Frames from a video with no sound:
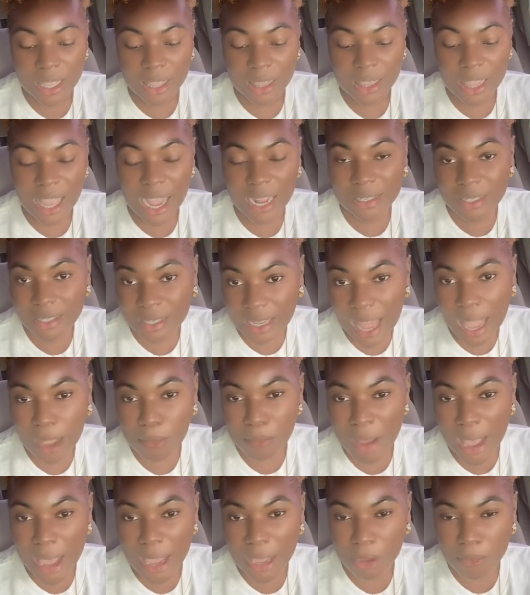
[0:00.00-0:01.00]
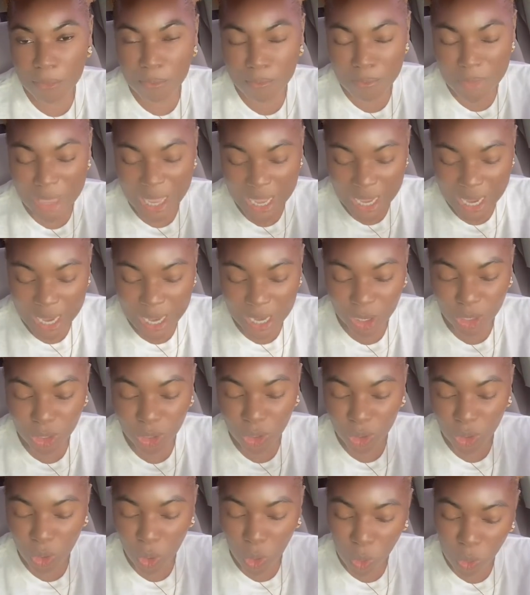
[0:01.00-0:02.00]
that's like my main
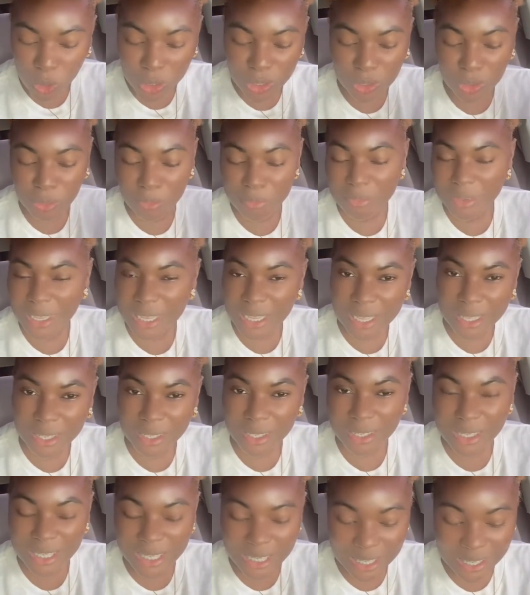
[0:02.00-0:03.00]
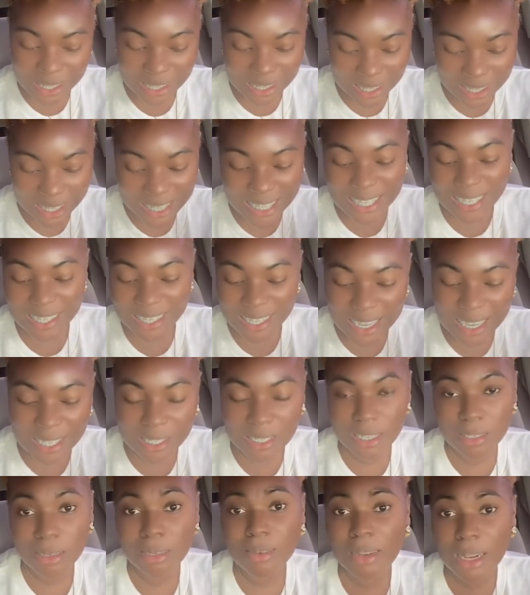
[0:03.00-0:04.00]
go-to meal these days,
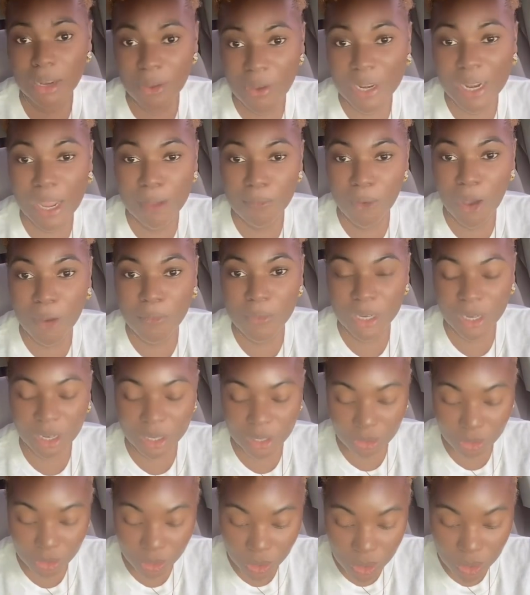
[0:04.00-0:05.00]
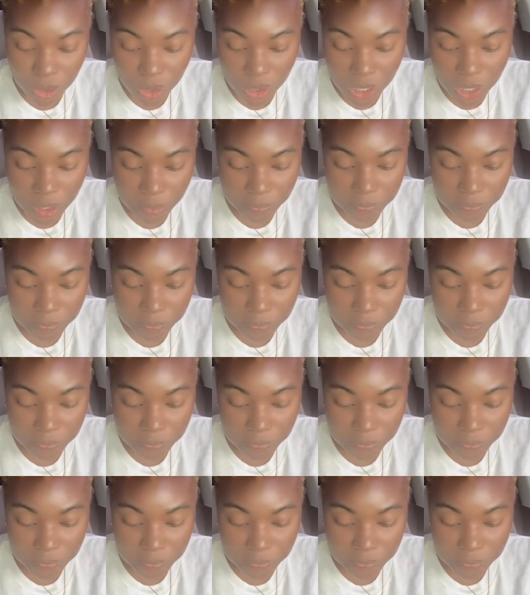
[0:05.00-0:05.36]
especially when I'm coming on the road.